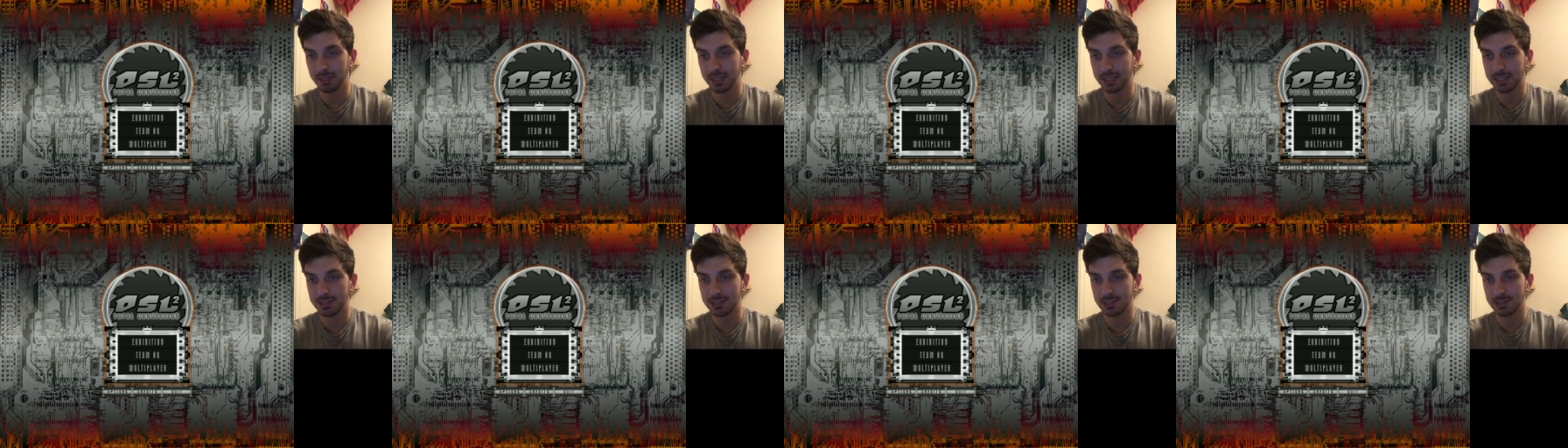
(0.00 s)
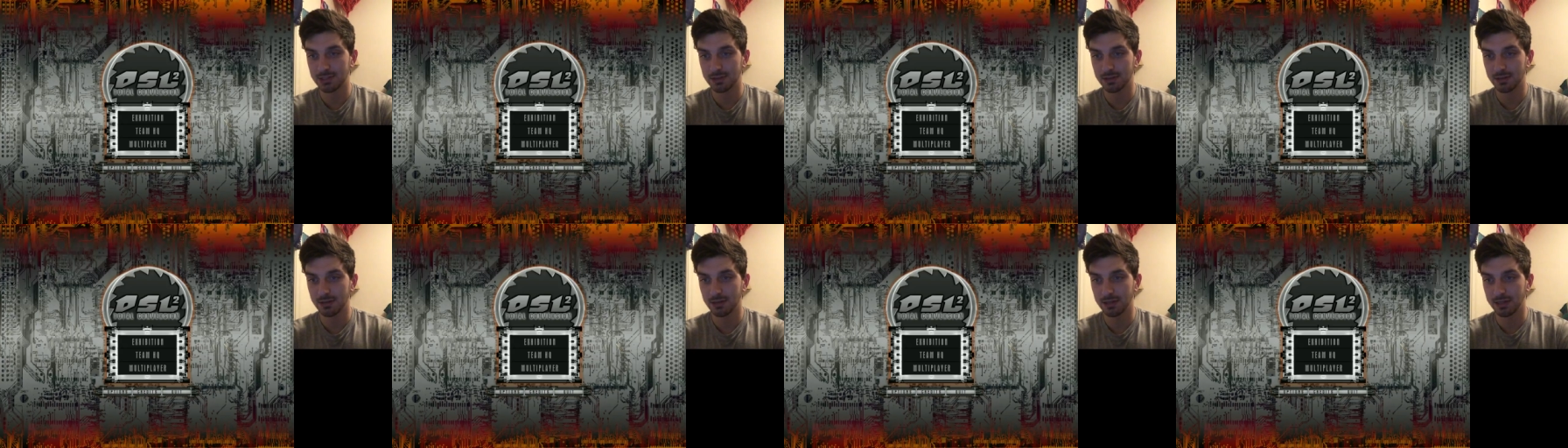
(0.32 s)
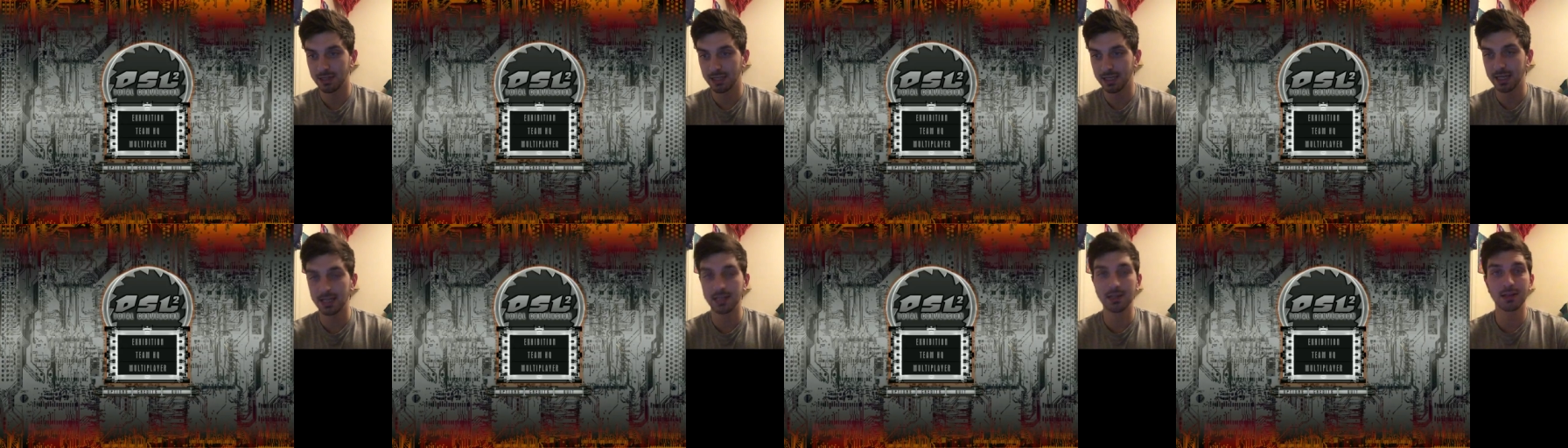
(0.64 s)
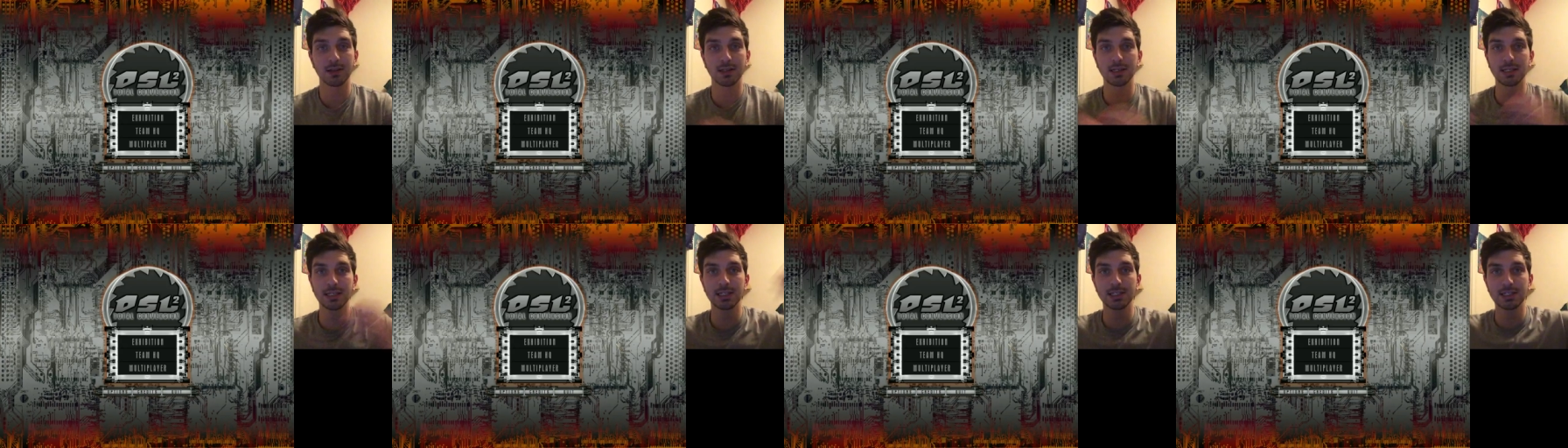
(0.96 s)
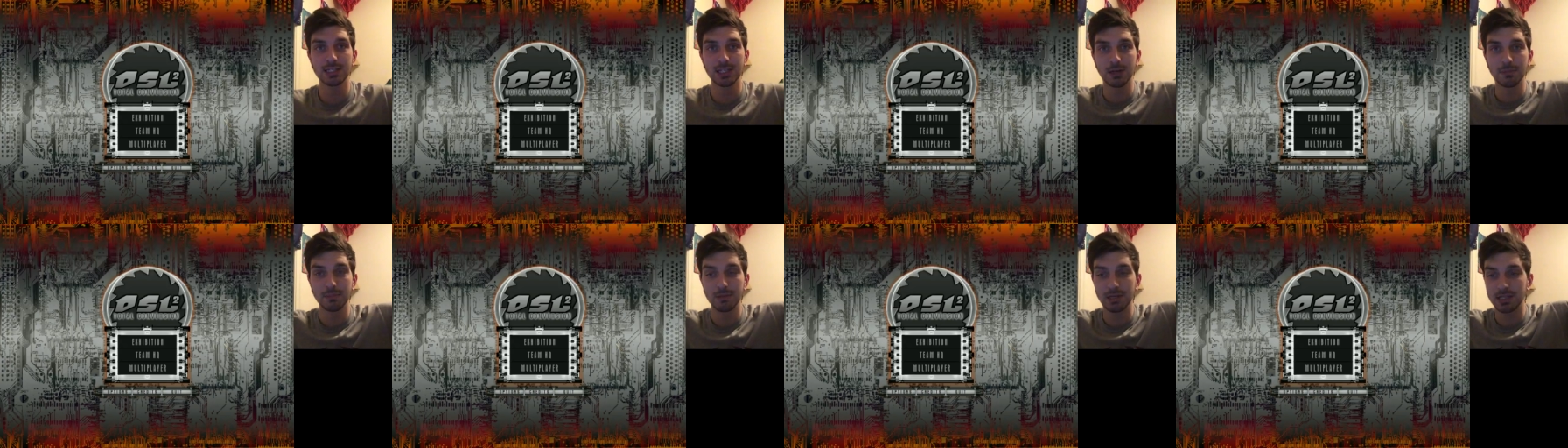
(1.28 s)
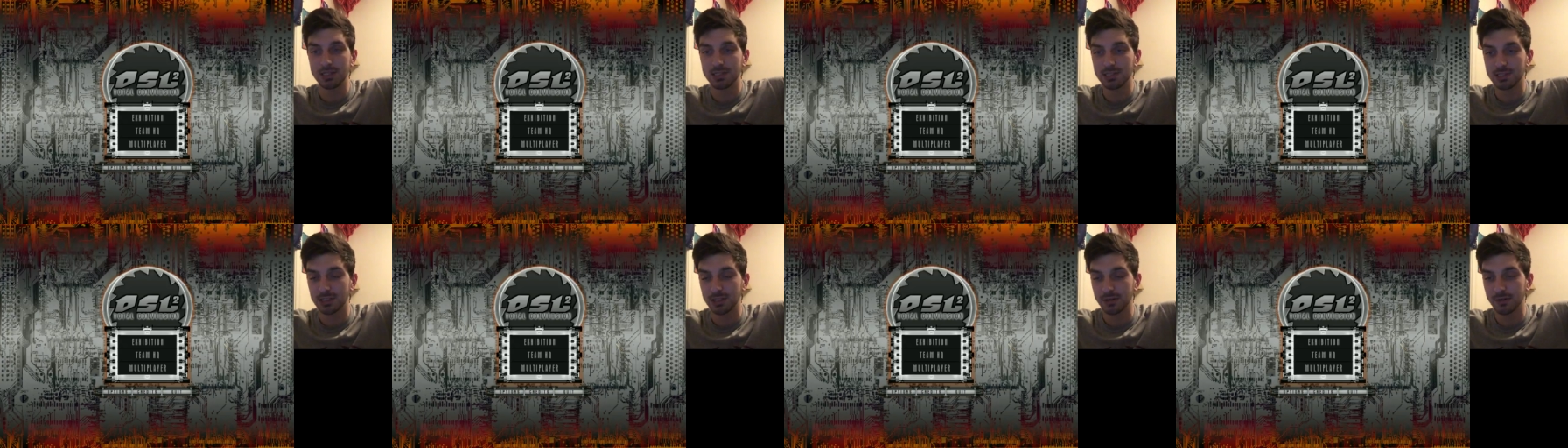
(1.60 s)
that's the end of the DSL
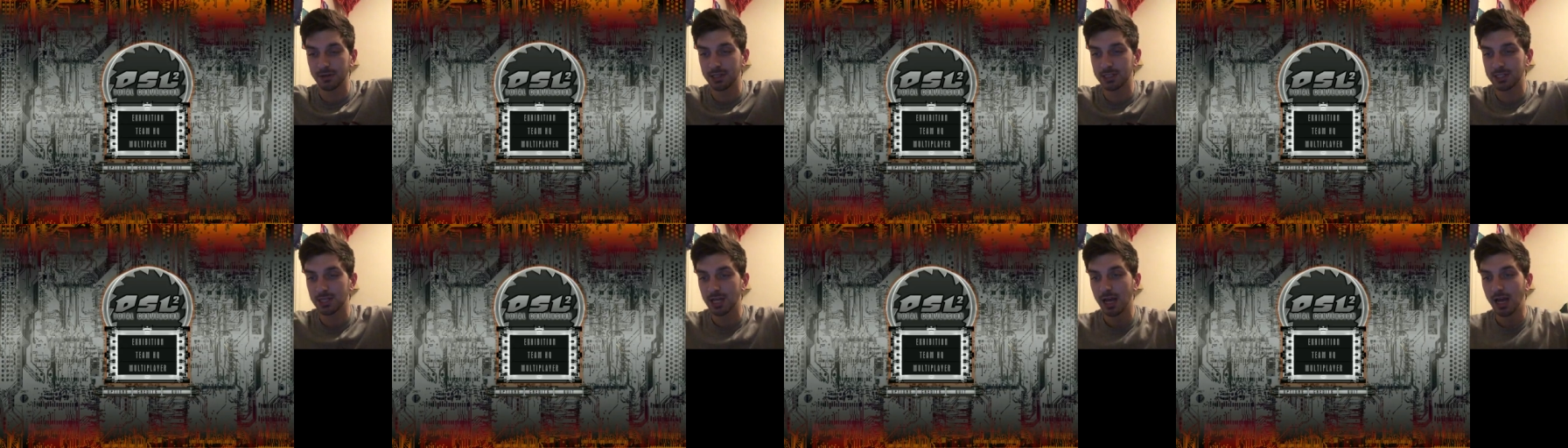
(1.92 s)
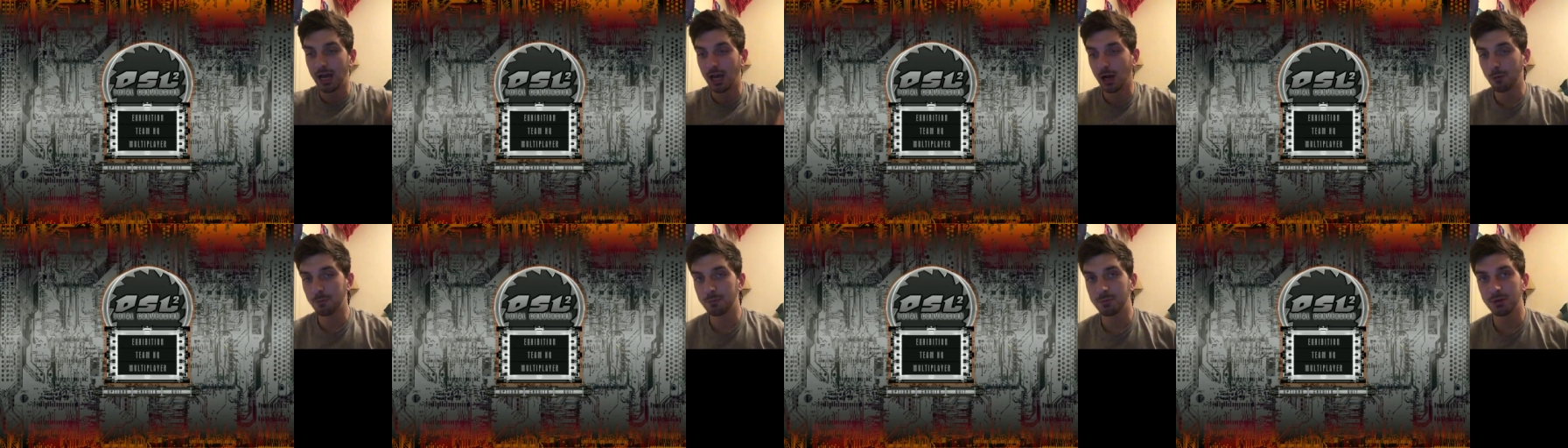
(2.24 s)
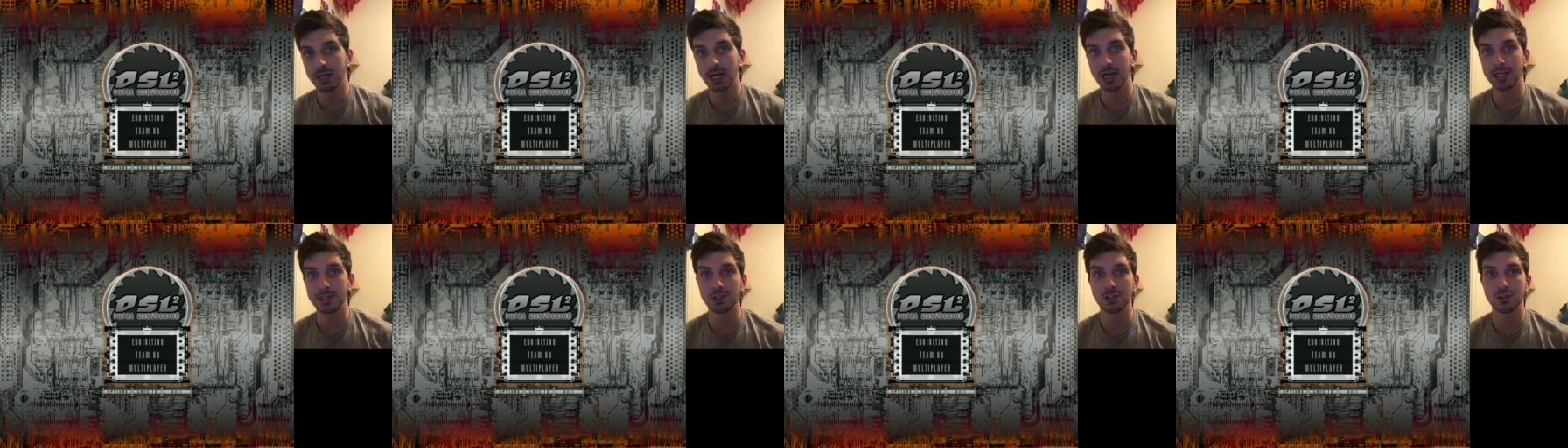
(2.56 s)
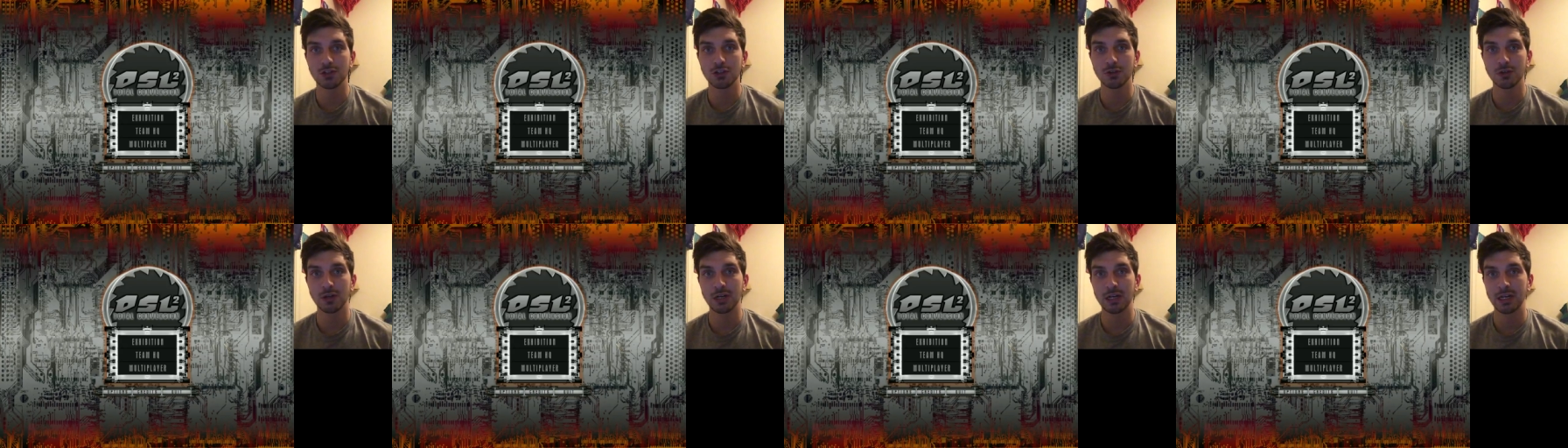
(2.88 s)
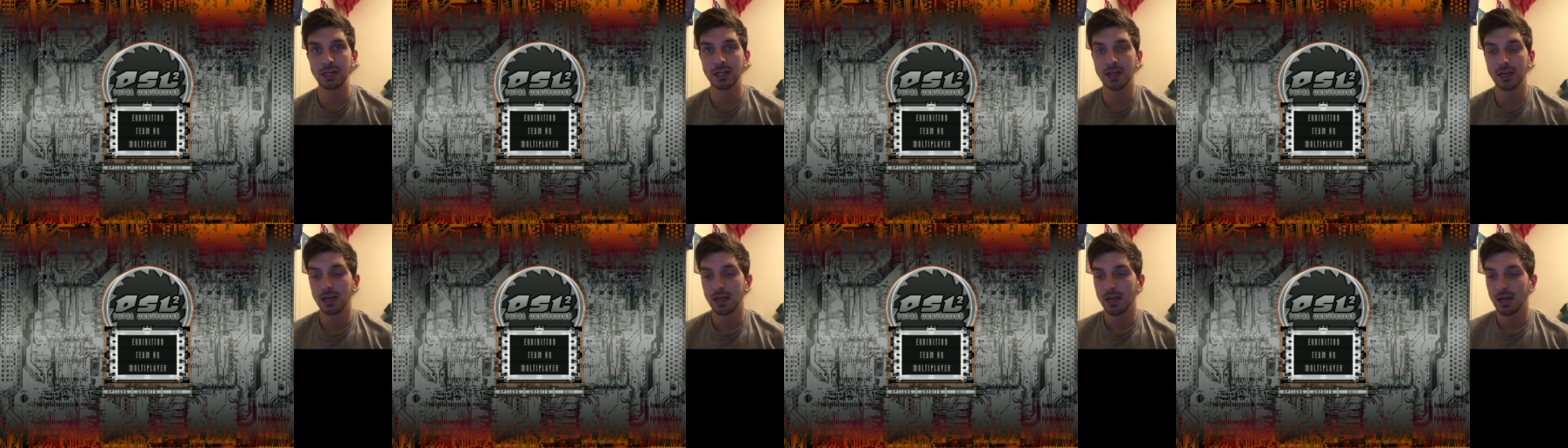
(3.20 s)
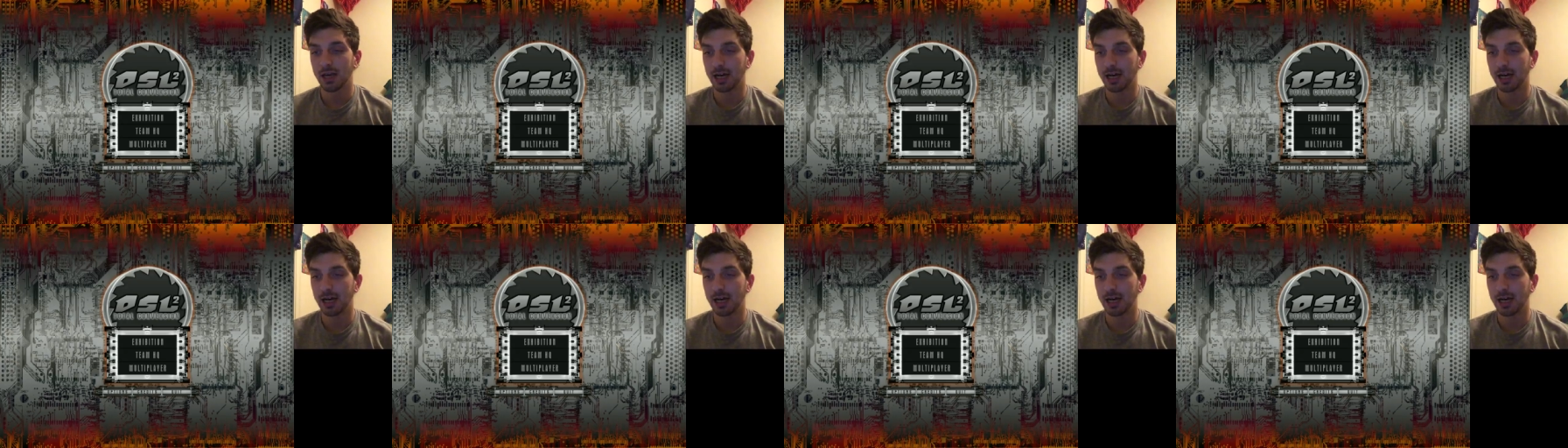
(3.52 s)
mini-series. Hope you guys enjoyed.